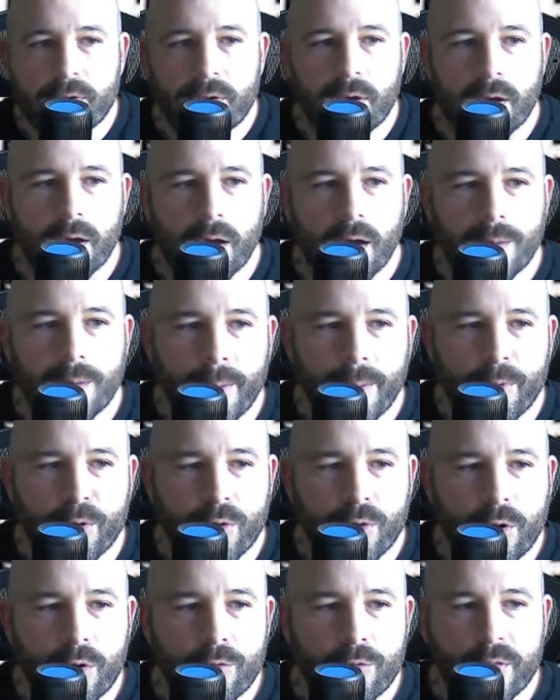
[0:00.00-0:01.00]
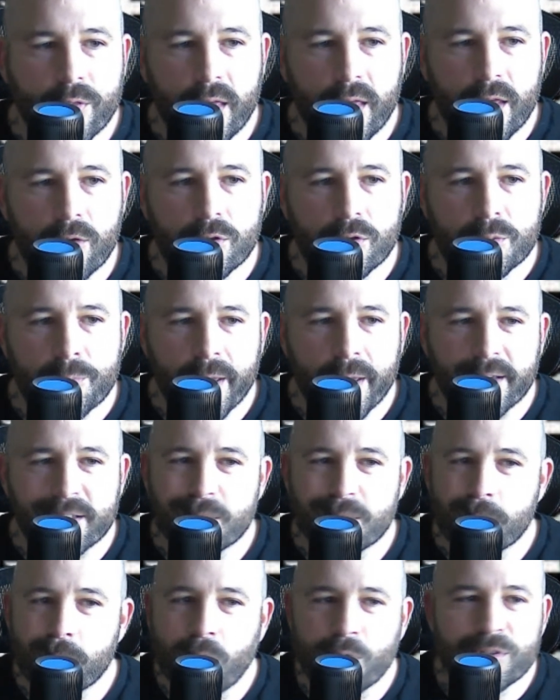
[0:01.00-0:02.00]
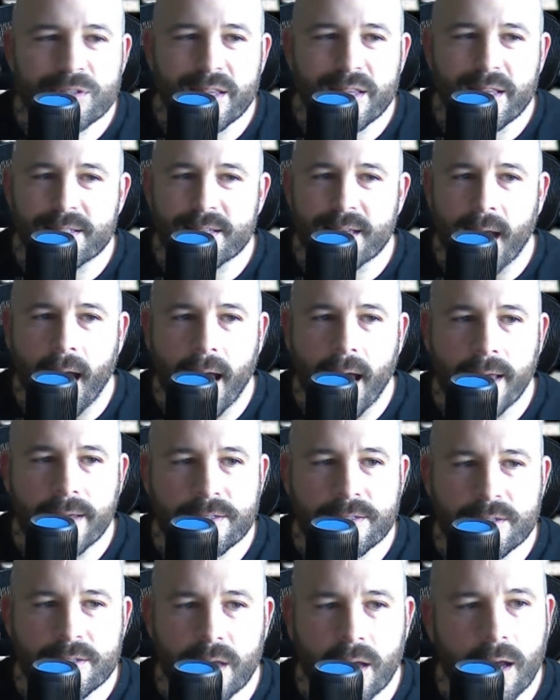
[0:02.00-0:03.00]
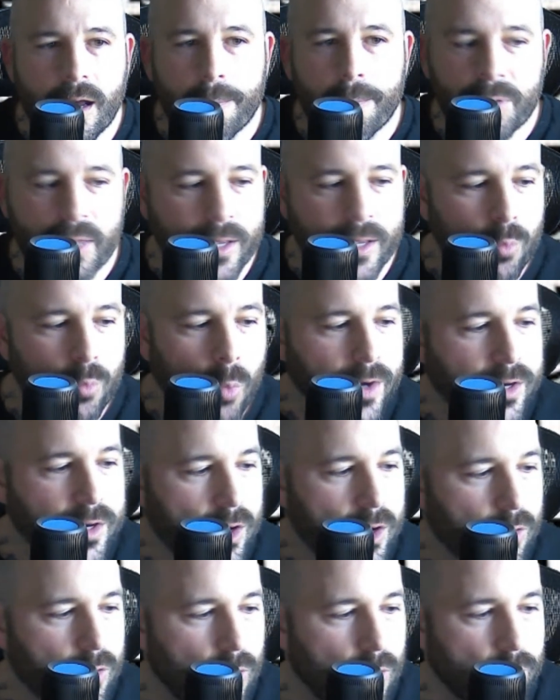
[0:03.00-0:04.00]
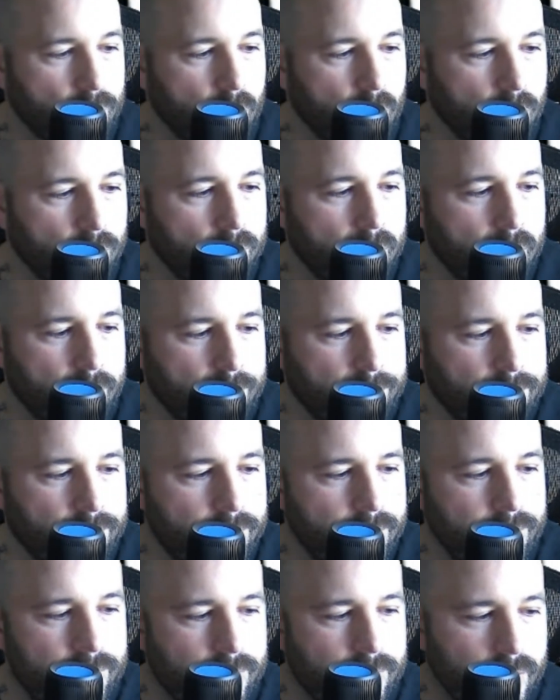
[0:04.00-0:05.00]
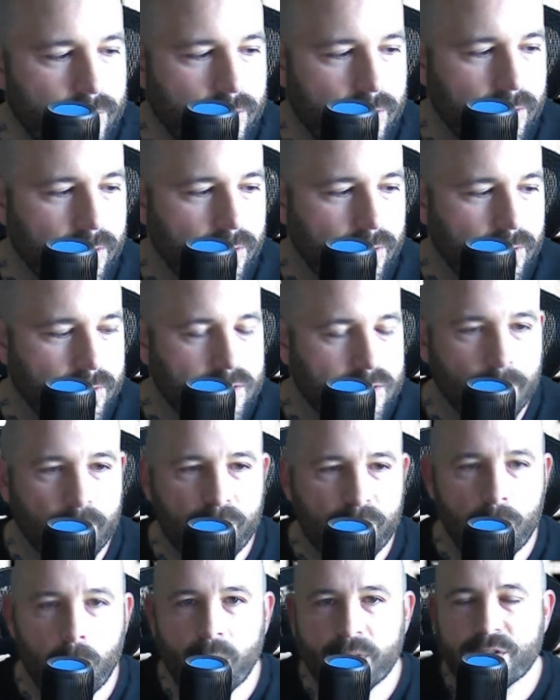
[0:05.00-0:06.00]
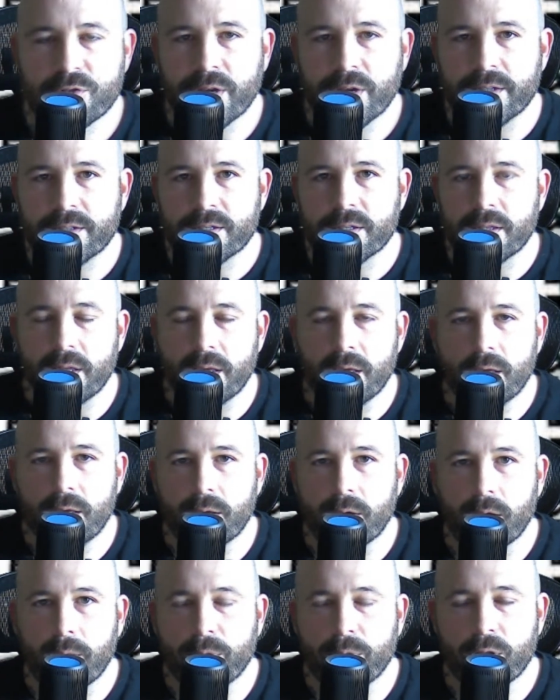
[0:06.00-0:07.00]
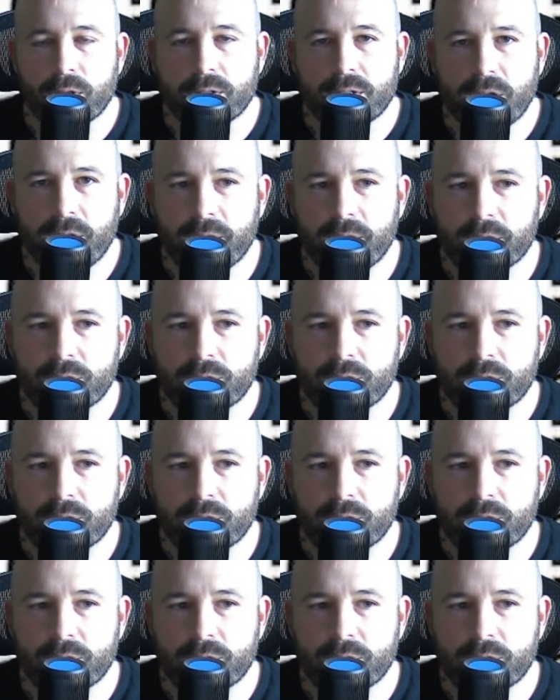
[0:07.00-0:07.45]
I'm going to run over the Eagles picks. Most of these guys played 1 year or no year. Some of them went straight to the military.